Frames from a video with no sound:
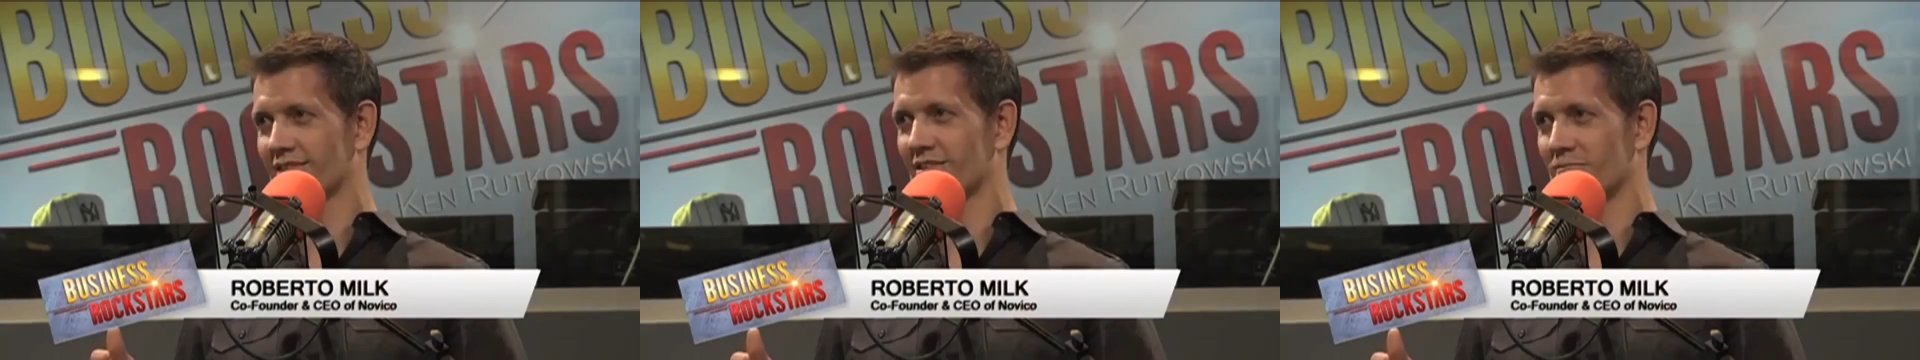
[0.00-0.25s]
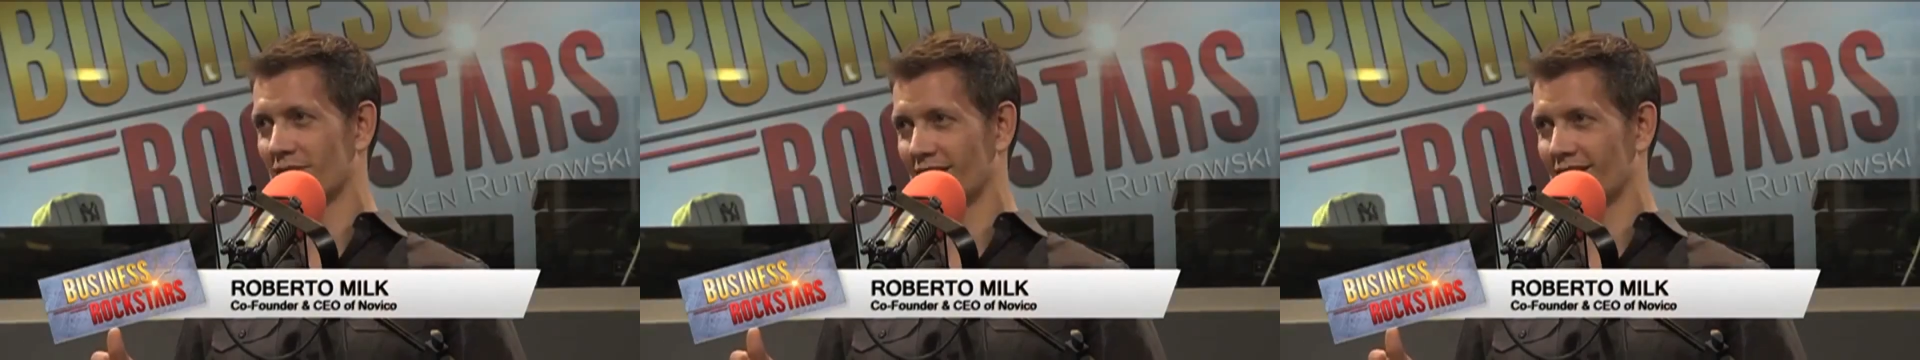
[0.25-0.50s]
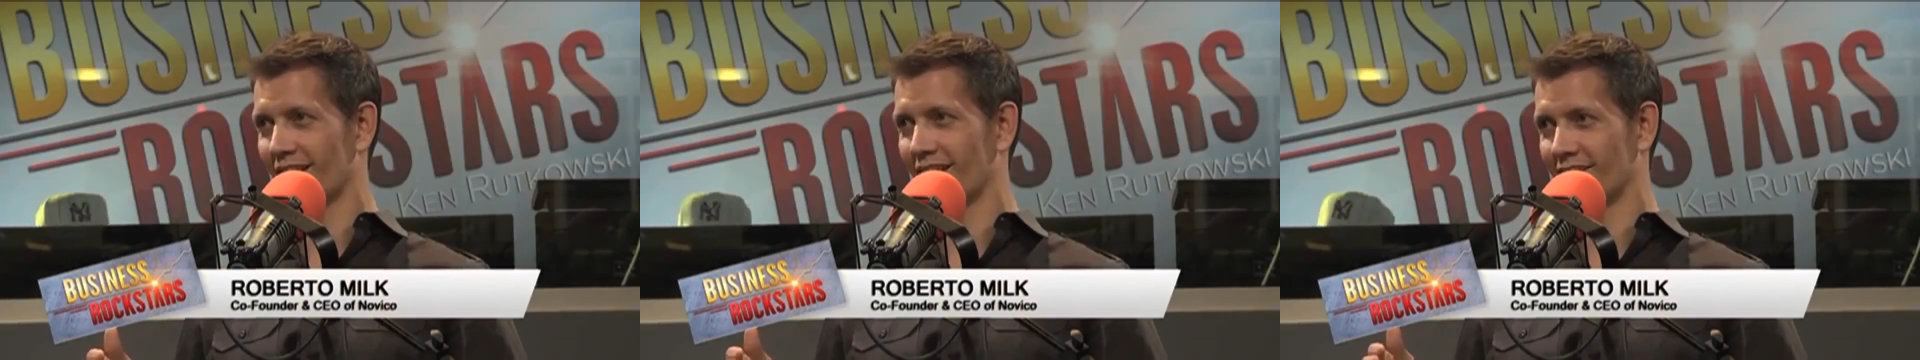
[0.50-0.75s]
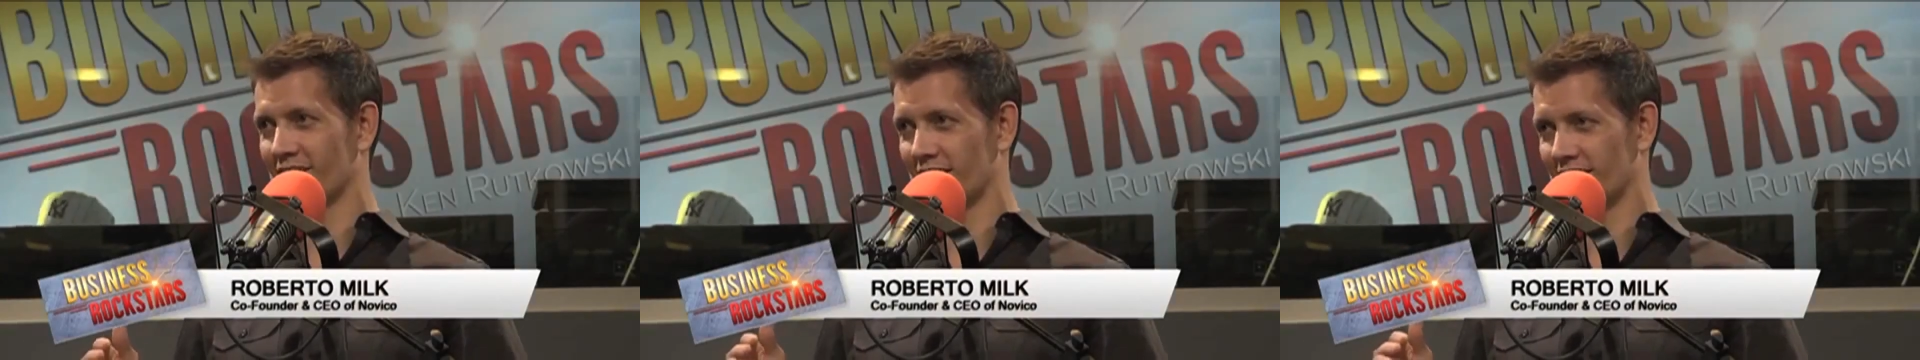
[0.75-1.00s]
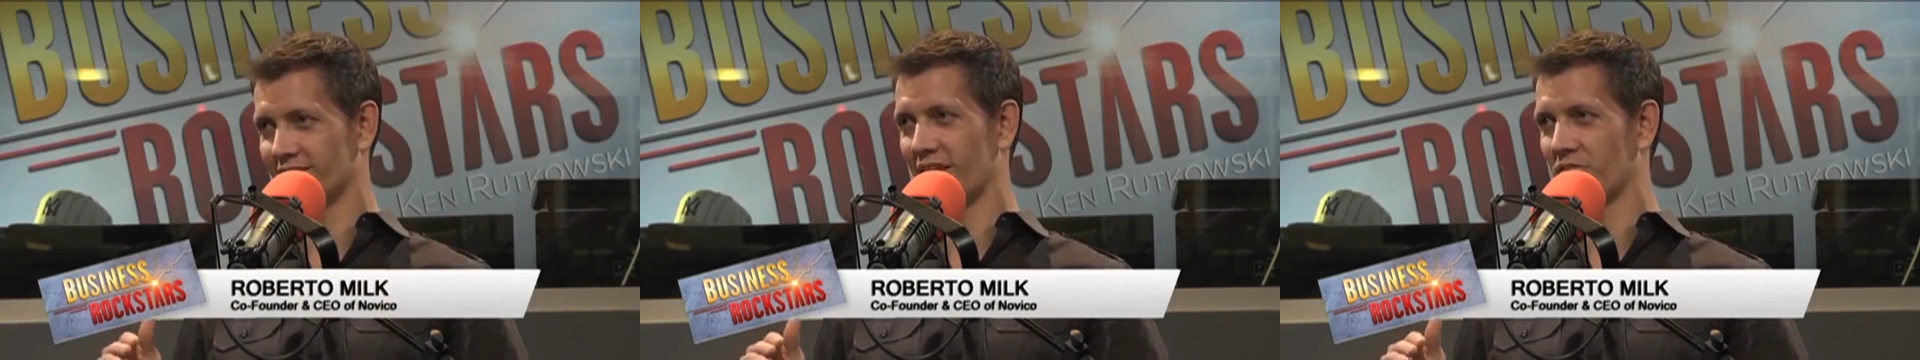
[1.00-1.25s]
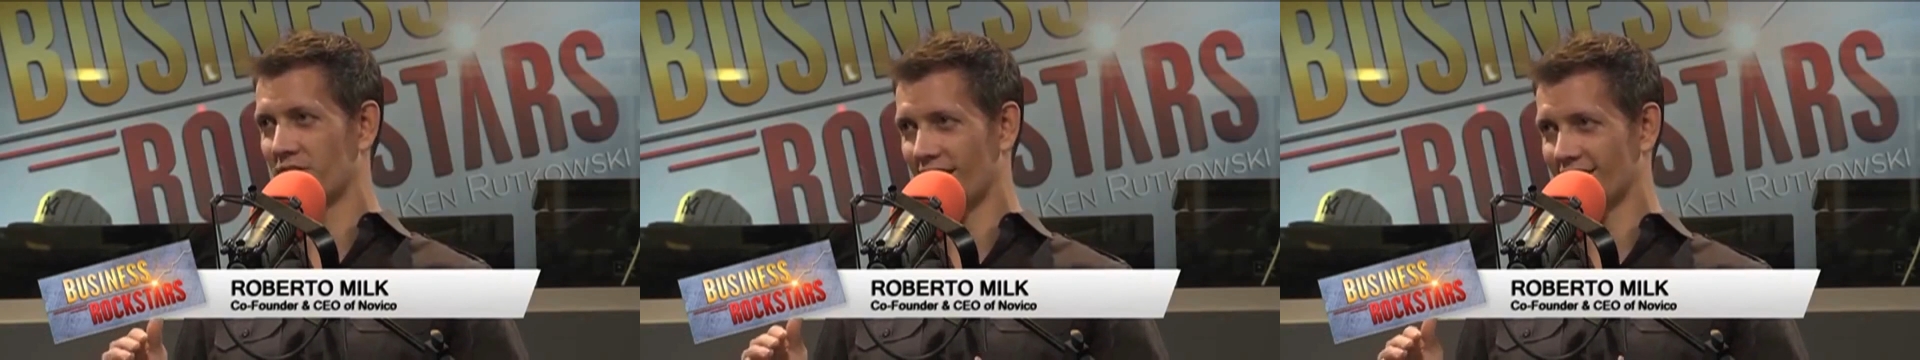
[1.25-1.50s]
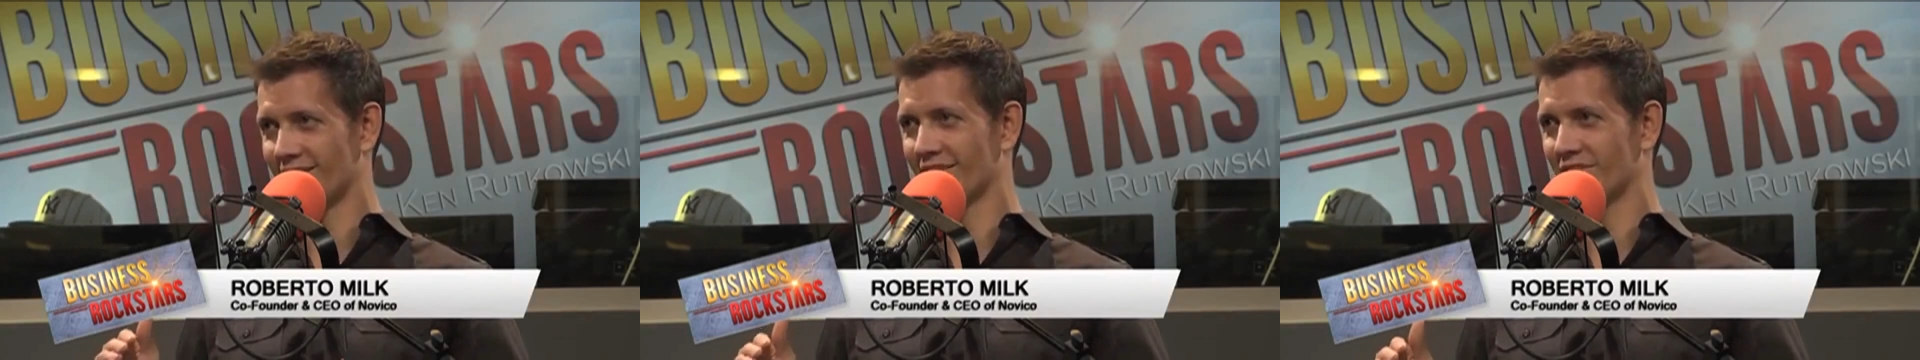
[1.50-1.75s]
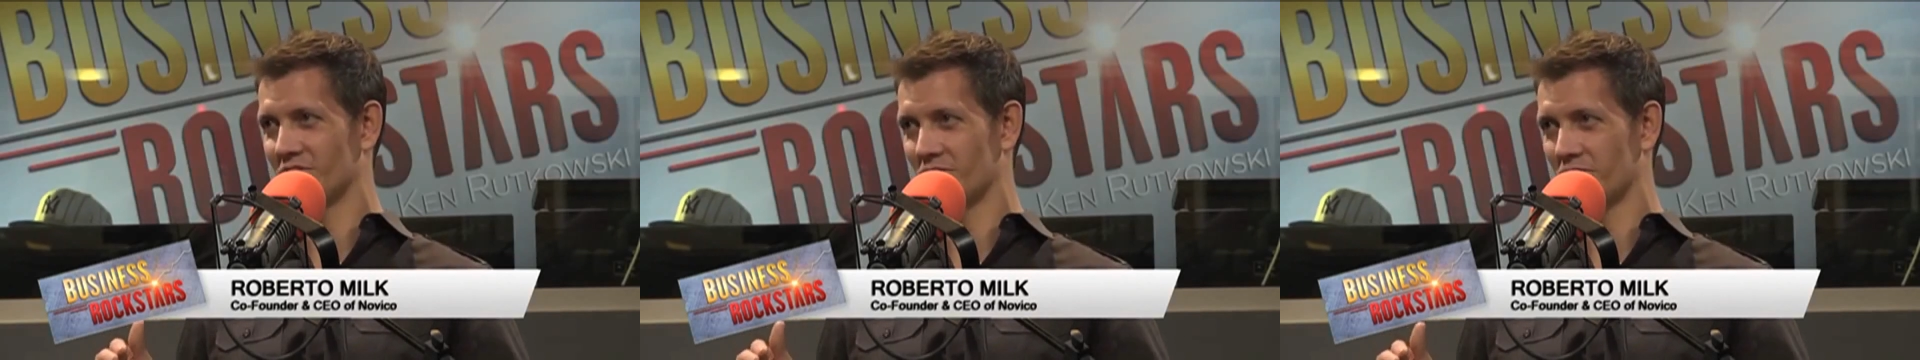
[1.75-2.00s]
committee at, at the Stanford
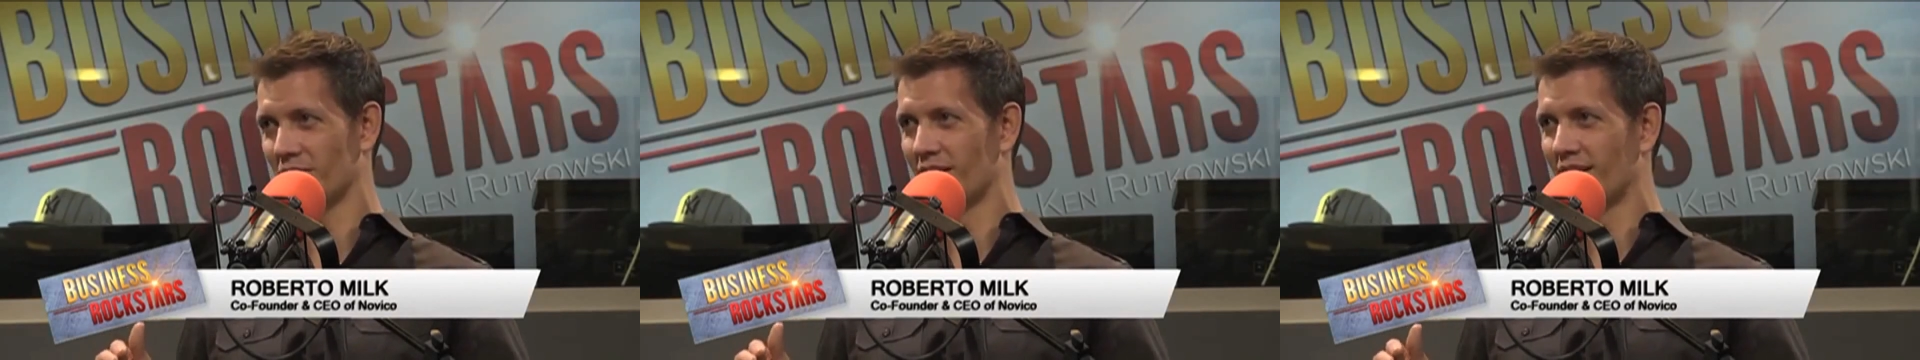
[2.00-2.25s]
ASSU,